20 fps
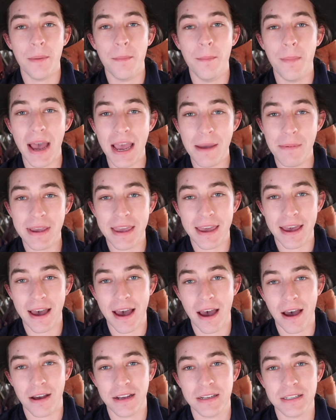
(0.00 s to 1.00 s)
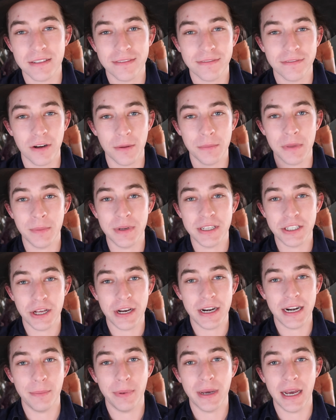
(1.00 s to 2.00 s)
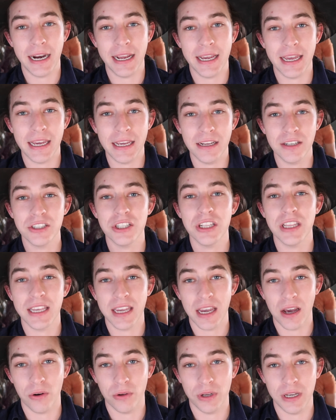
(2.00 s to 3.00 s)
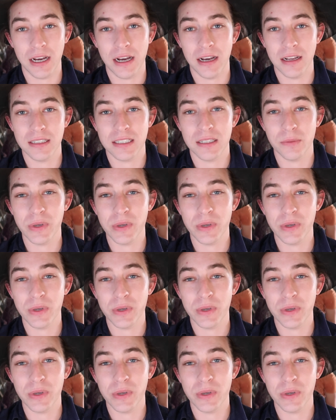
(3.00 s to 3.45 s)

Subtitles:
baby cows from the maternity paddock into the cattle yards.